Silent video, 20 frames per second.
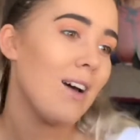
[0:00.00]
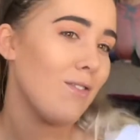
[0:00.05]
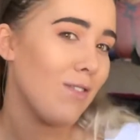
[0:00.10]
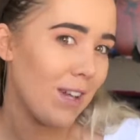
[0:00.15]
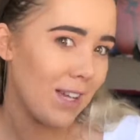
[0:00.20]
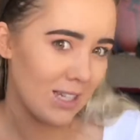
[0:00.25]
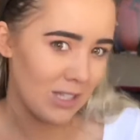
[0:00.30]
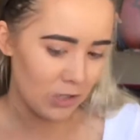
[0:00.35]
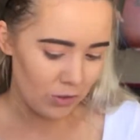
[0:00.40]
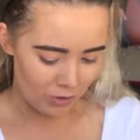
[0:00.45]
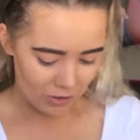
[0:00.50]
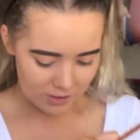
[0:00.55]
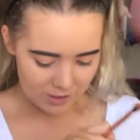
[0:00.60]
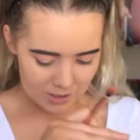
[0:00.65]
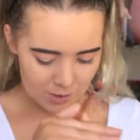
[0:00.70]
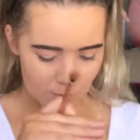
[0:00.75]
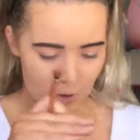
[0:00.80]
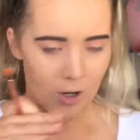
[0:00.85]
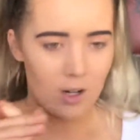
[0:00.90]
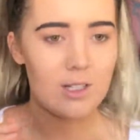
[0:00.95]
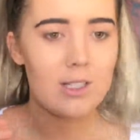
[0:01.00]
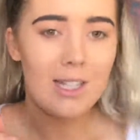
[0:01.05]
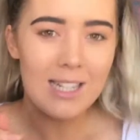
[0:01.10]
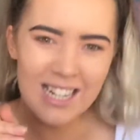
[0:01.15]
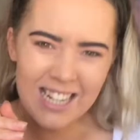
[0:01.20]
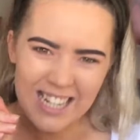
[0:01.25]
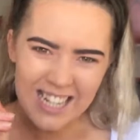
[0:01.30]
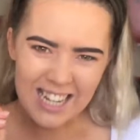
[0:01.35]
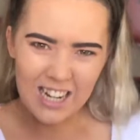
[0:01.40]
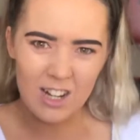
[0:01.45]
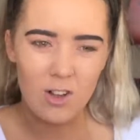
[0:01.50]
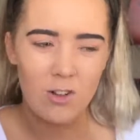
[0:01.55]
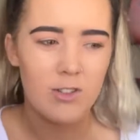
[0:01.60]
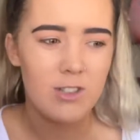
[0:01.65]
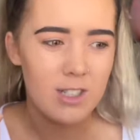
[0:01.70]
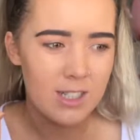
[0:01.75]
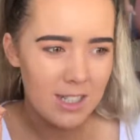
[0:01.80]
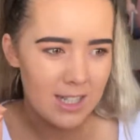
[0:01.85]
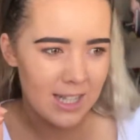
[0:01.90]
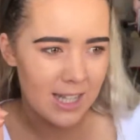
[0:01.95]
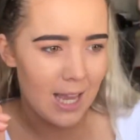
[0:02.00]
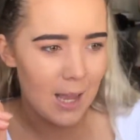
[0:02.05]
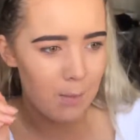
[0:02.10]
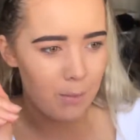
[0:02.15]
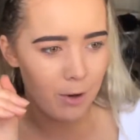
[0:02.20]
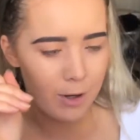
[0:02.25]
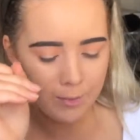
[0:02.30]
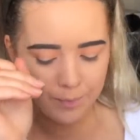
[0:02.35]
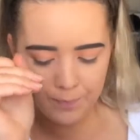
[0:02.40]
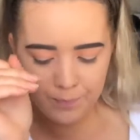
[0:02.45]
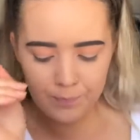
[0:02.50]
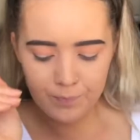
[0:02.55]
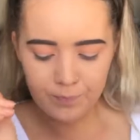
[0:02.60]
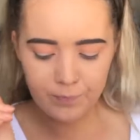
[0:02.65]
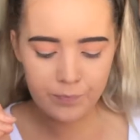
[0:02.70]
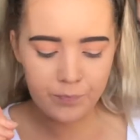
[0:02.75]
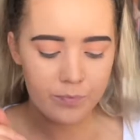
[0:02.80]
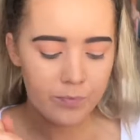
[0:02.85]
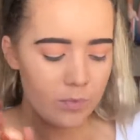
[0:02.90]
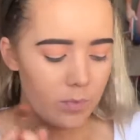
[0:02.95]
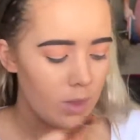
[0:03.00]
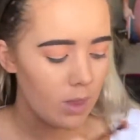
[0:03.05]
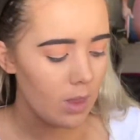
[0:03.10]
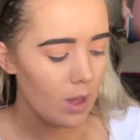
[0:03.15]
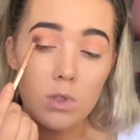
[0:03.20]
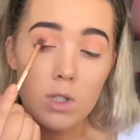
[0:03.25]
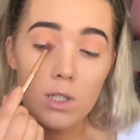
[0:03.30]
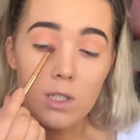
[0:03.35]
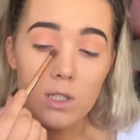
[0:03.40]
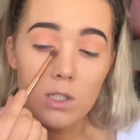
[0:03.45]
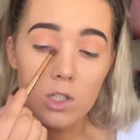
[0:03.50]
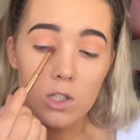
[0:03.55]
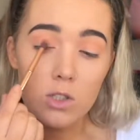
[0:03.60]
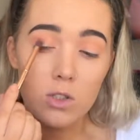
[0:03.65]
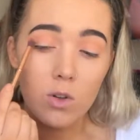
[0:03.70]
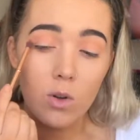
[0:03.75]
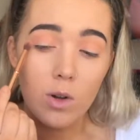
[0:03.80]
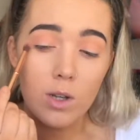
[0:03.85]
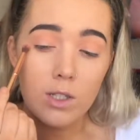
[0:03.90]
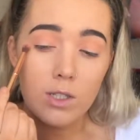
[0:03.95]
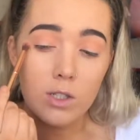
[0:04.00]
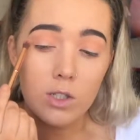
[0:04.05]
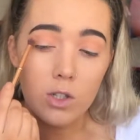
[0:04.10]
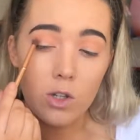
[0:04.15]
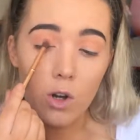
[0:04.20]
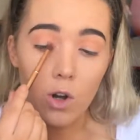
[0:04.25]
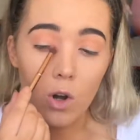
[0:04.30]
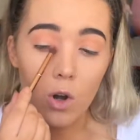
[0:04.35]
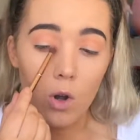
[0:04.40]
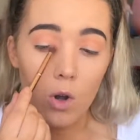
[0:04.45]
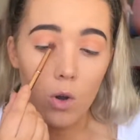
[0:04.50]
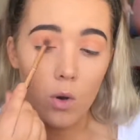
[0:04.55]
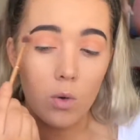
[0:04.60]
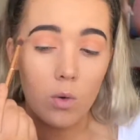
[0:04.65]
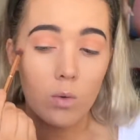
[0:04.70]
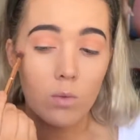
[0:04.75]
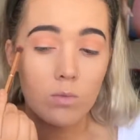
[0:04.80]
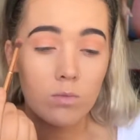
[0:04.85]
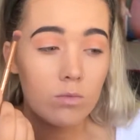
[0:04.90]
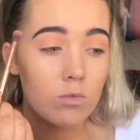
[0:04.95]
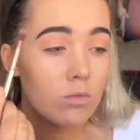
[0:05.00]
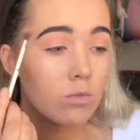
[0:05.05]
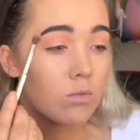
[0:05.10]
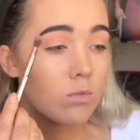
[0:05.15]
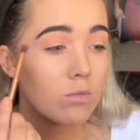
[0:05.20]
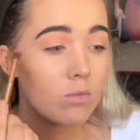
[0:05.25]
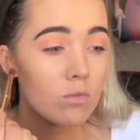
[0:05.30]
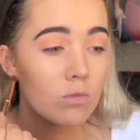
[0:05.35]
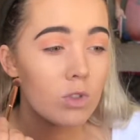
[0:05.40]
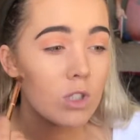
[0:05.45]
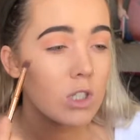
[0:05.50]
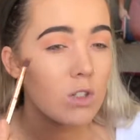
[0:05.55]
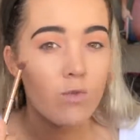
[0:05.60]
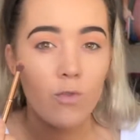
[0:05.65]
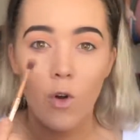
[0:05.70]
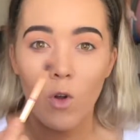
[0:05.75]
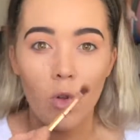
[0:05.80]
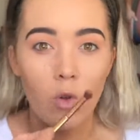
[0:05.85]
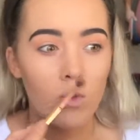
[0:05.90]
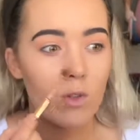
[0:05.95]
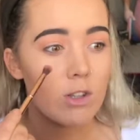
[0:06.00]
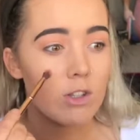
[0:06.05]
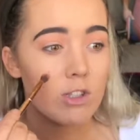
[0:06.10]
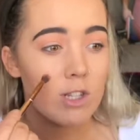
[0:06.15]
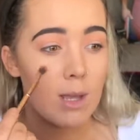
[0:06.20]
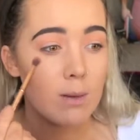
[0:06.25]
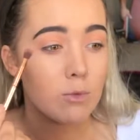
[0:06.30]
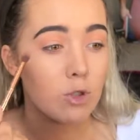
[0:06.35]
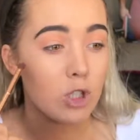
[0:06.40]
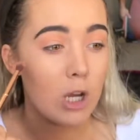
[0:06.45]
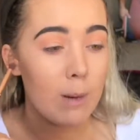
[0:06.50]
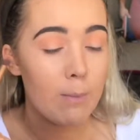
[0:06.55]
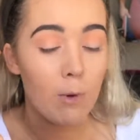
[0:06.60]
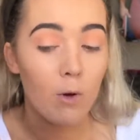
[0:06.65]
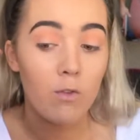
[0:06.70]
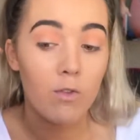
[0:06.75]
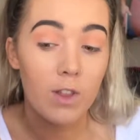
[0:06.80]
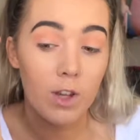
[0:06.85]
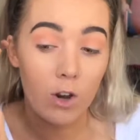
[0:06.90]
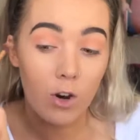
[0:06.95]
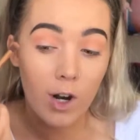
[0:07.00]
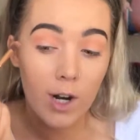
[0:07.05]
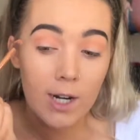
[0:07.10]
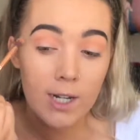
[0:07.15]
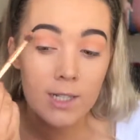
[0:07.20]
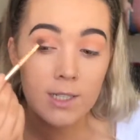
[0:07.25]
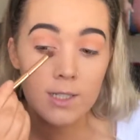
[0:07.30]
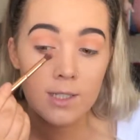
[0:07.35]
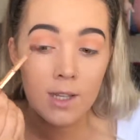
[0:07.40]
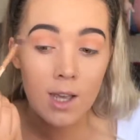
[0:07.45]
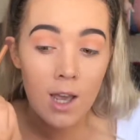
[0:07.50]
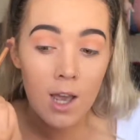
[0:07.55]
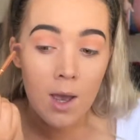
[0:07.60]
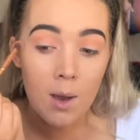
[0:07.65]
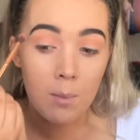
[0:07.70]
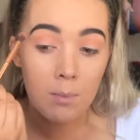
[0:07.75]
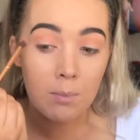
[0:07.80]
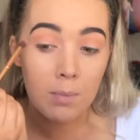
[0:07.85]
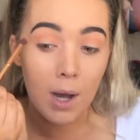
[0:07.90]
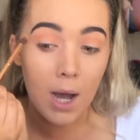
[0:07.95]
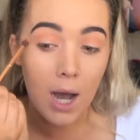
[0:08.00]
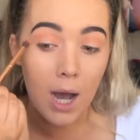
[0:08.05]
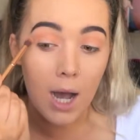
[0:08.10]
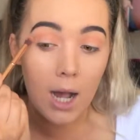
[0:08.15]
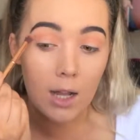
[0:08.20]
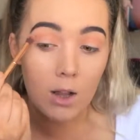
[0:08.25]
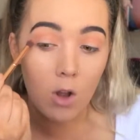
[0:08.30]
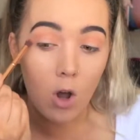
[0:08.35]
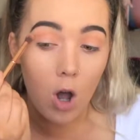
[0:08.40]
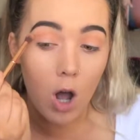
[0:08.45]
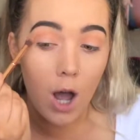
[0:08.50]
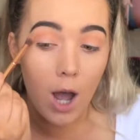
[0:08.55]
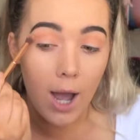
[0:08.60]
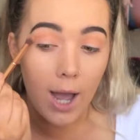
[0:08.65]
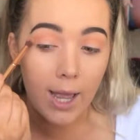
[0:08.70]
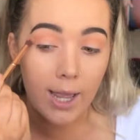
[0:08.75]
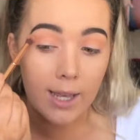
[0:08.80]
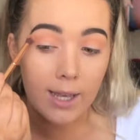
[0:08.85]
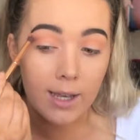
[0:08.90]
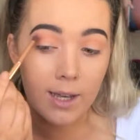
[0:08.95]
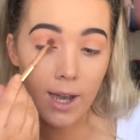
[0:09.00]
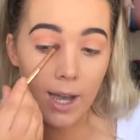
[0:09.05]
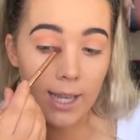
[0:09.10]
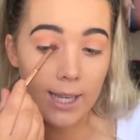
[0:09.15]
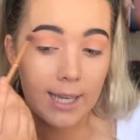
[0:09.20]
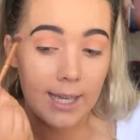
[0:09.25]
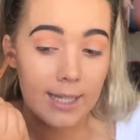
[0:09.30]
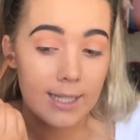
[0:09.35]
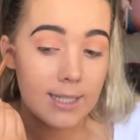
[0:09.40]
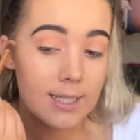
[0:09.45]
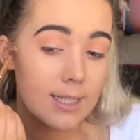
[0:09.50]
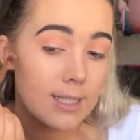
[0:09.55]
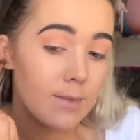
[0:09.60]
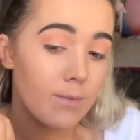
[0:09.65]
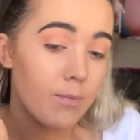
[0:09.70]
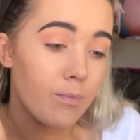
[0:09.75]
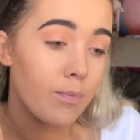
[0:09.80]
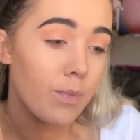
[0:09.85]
Fingers crossed this works. I need to get closer to the camera. This is just going to go, just follow the same shape of the crease, but a lot higher, I guess.